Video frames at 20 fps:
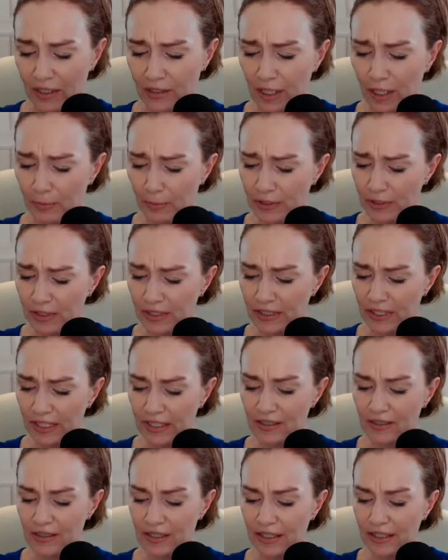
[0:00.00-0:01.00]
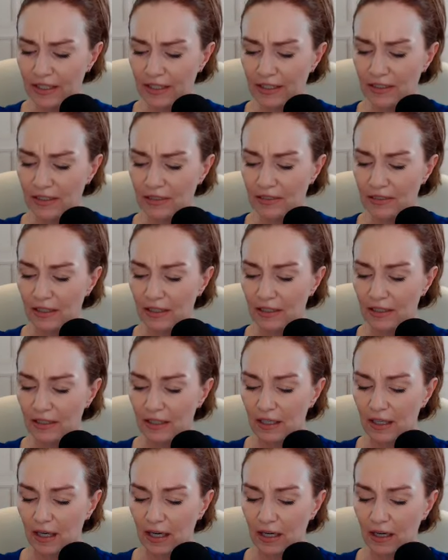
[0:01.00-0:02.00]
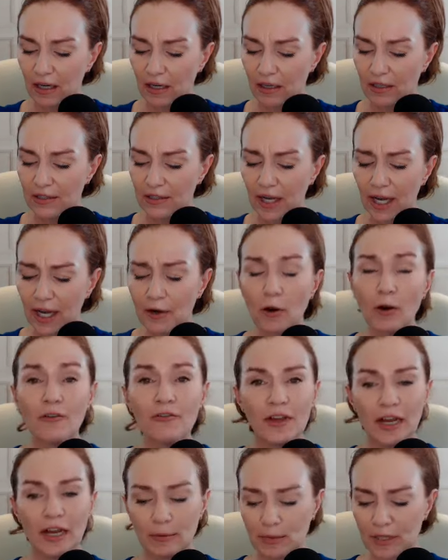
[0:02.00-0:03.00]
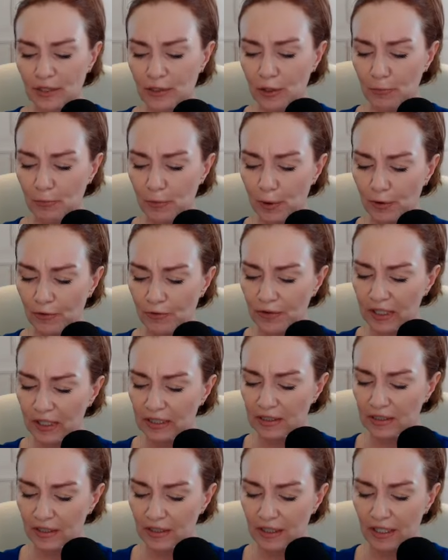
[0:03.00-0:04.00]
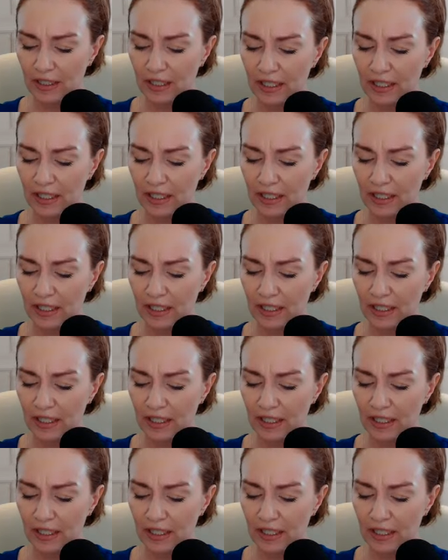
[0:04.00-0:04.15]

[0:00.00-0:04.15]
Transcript: Number six is not all families are perfect,